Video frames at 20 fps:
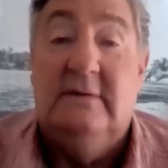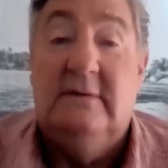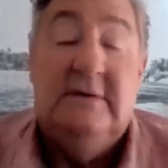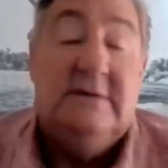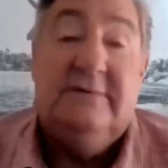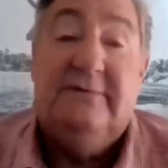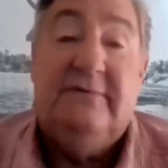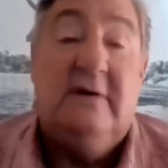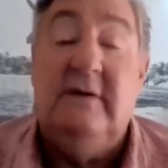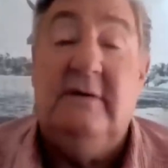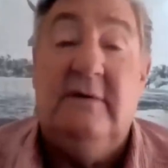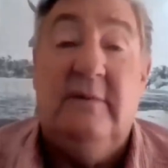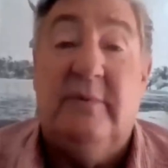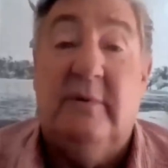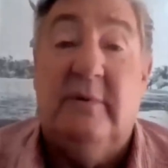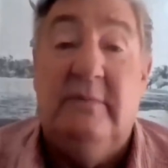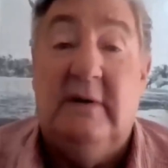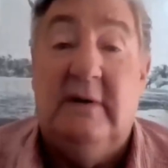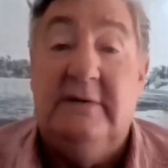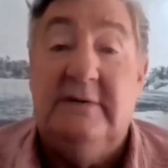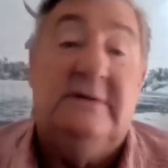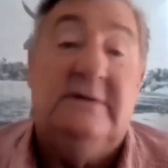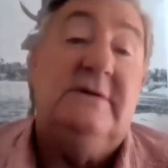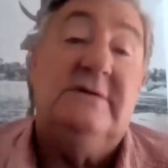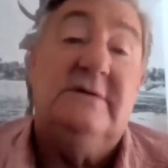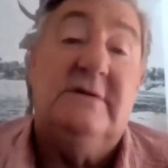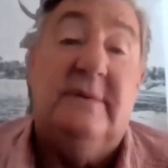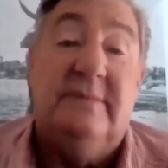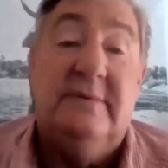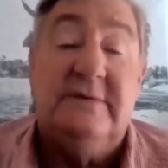He says, "Fine, no problem. It's
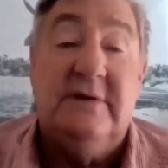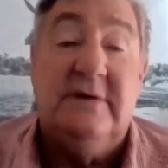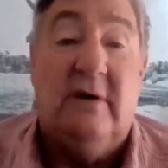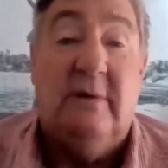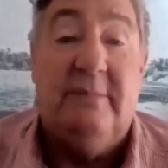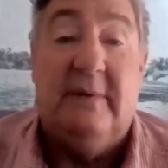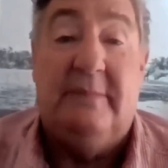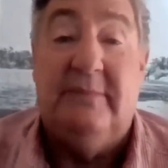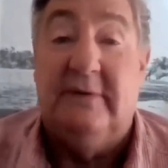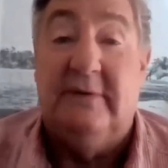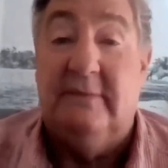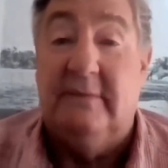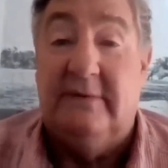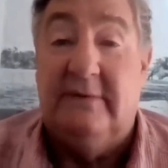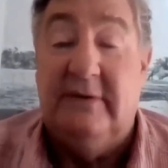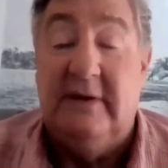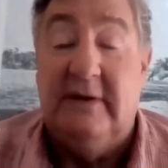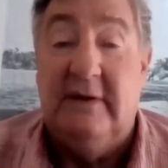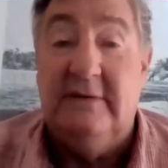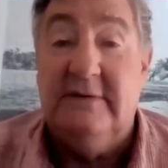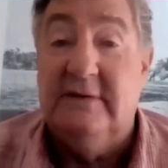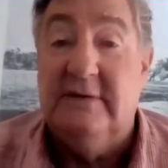just a hop up the thing here.